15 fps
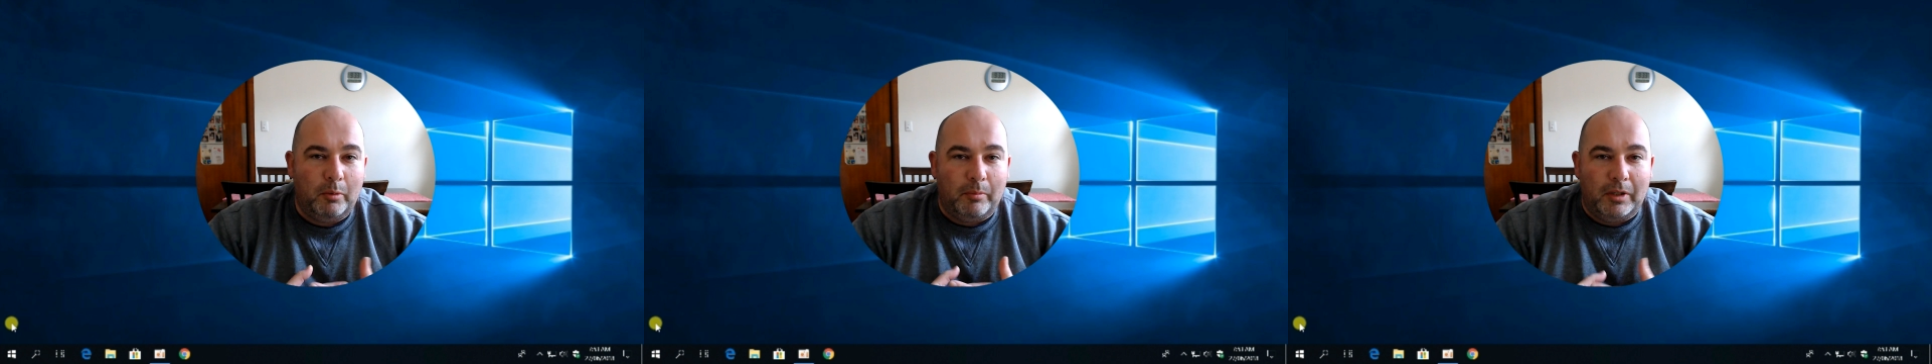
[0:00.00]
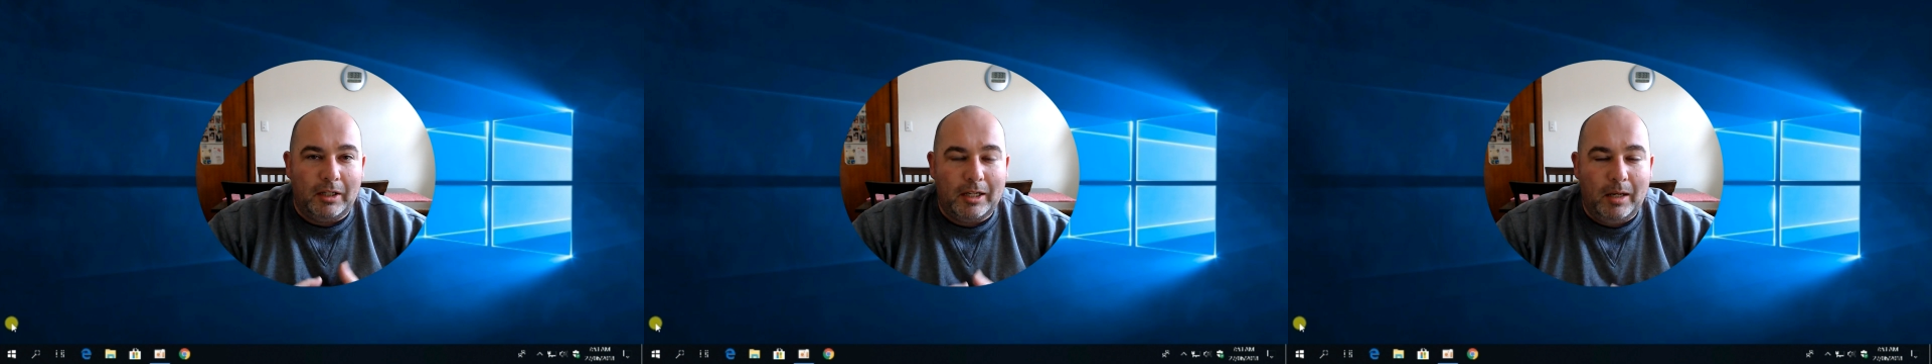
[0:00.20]

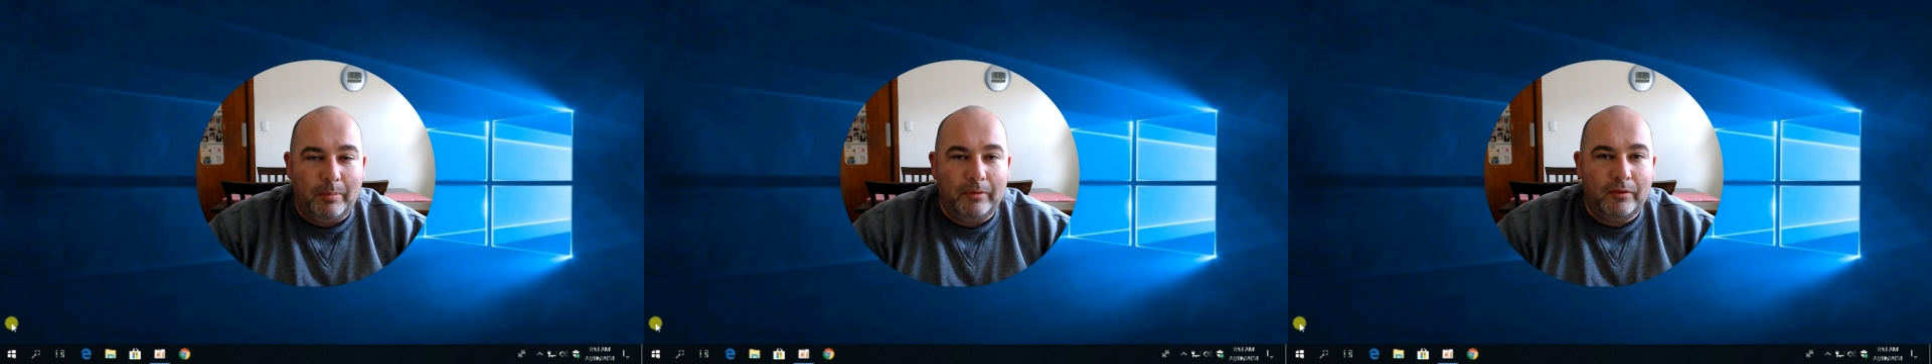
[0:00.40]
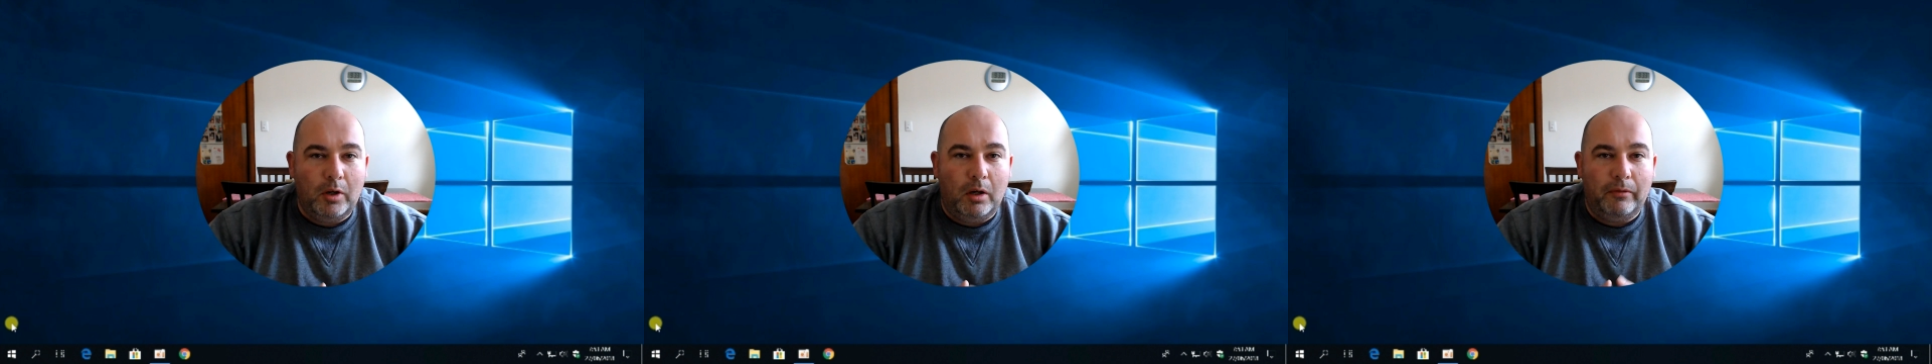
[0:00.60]
me a cup
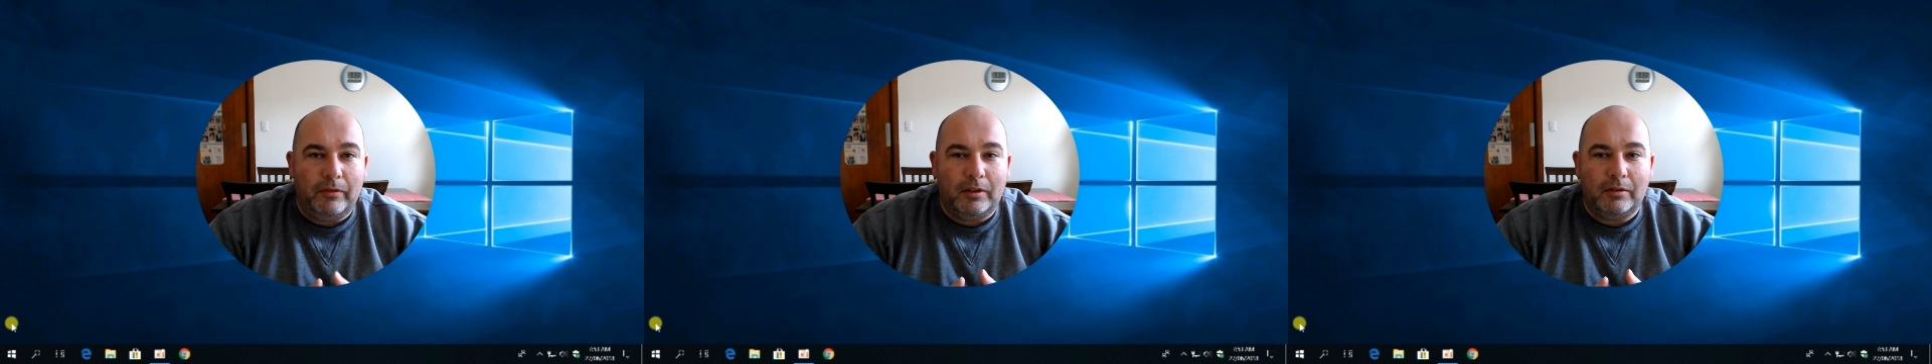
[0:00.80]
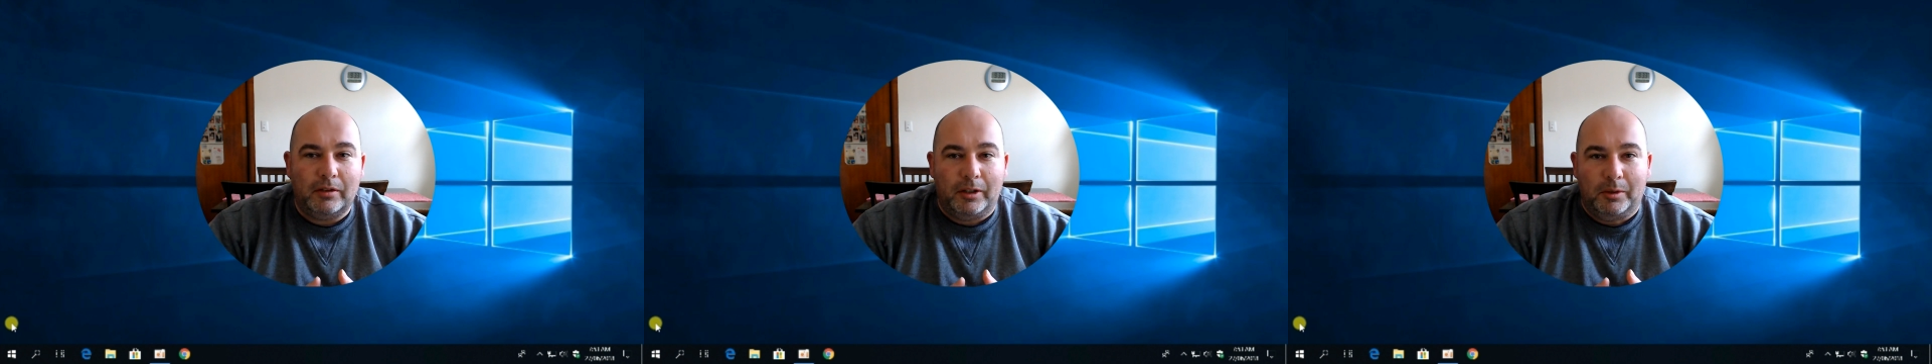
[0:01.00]
of coffee,
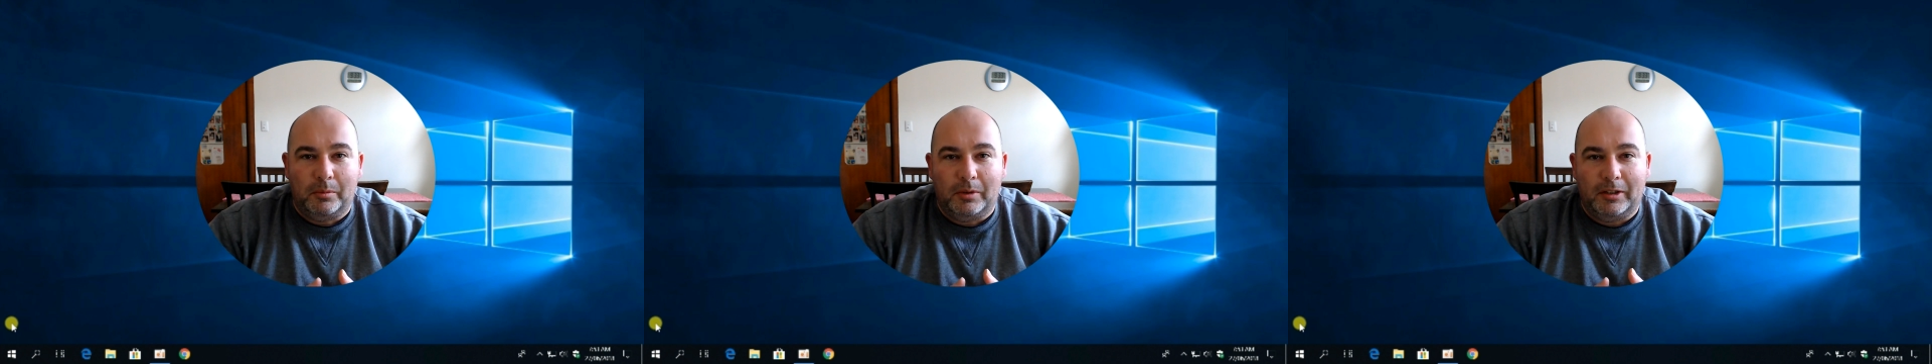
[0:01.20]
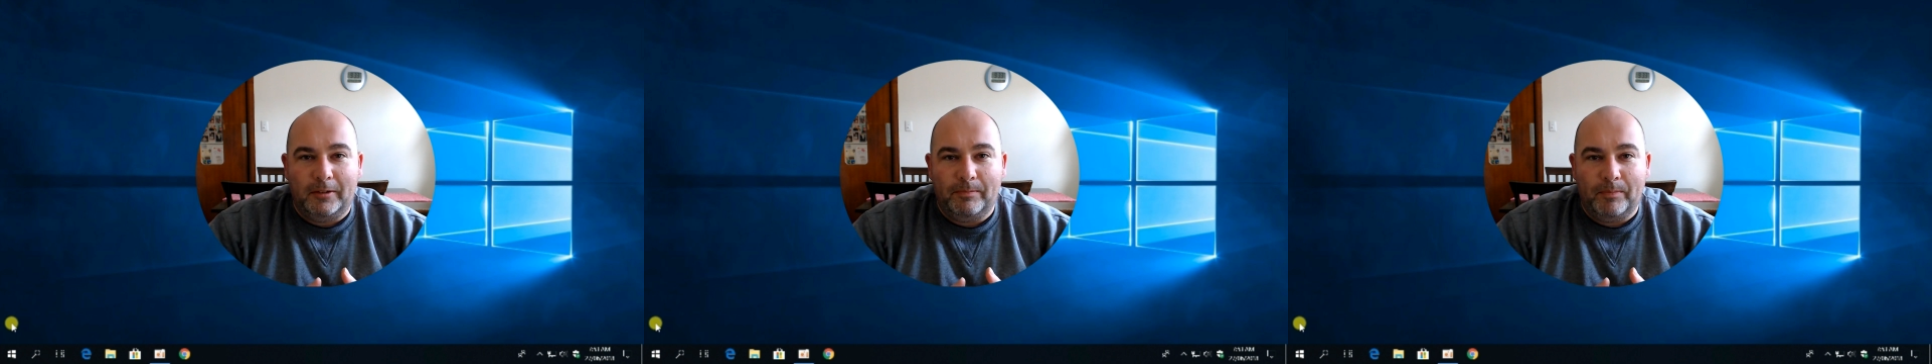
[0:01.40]
so
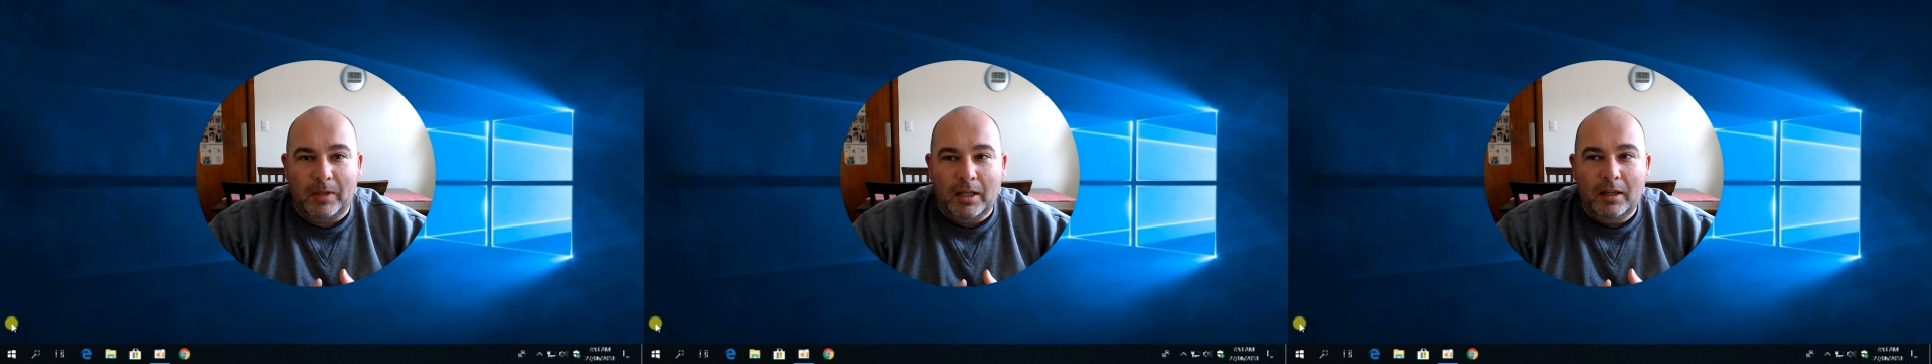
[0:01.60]
um,